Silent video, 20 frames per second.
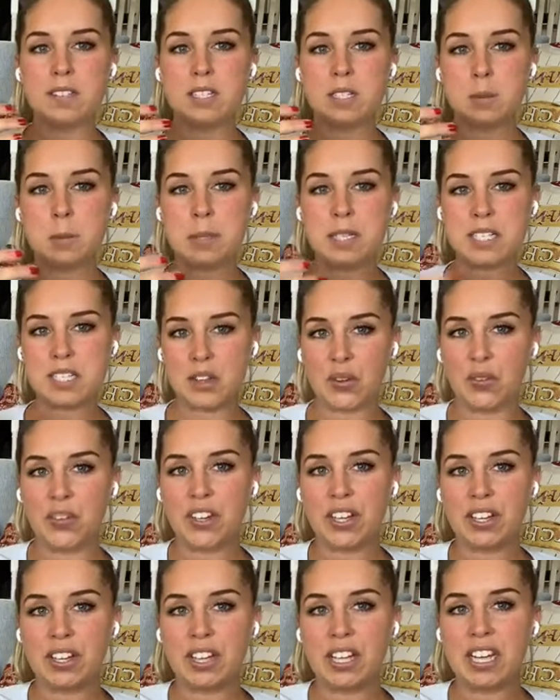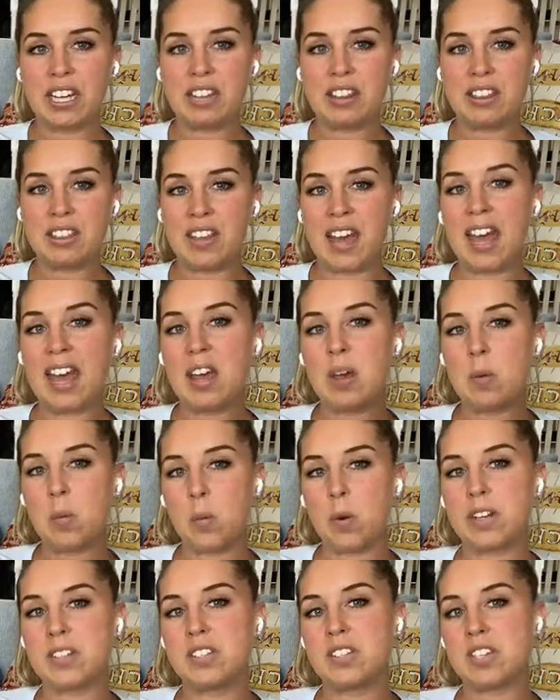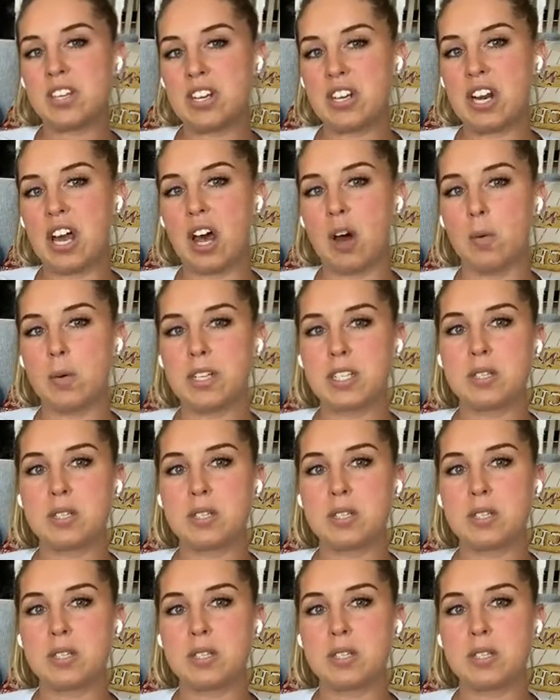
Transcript: specifically they want to know.